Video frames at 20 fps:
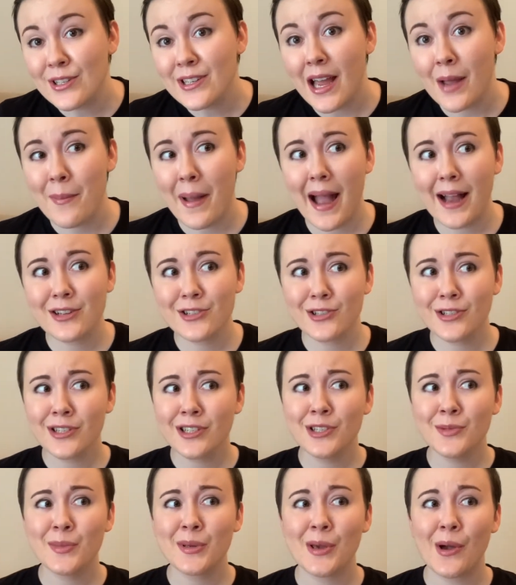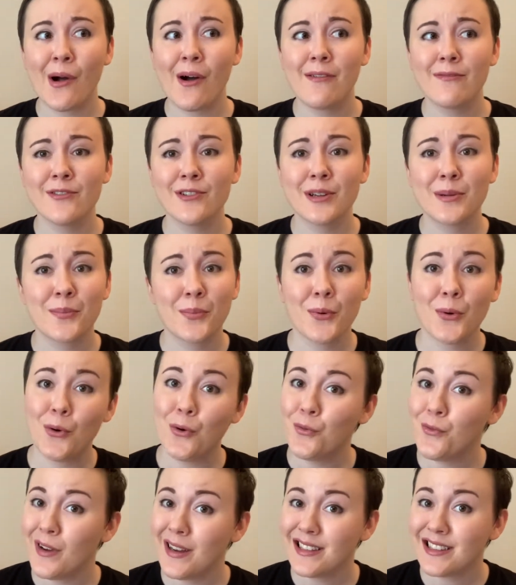I'm actually going to be offering
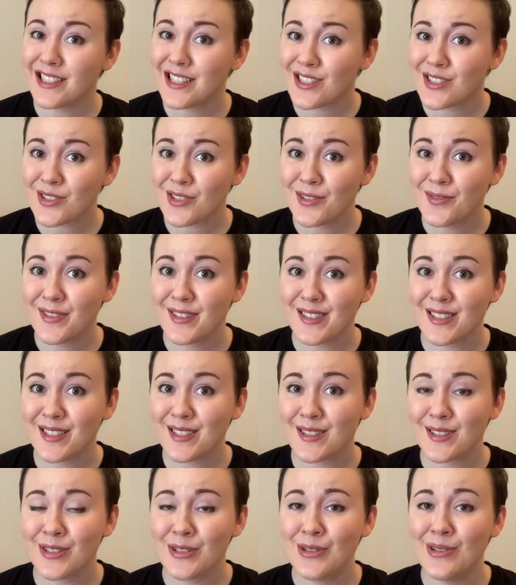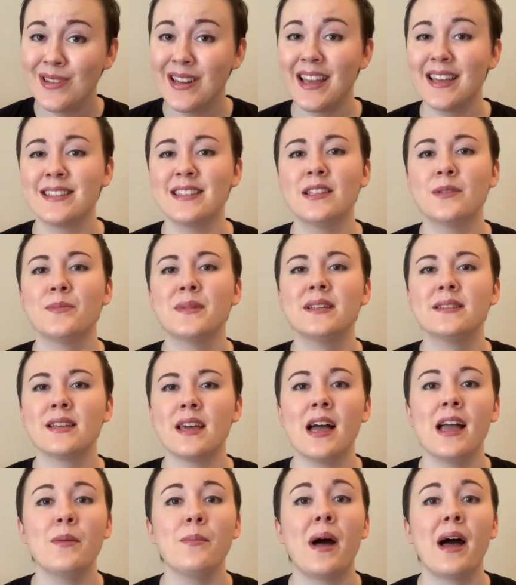profiling services soon, and in the meantime,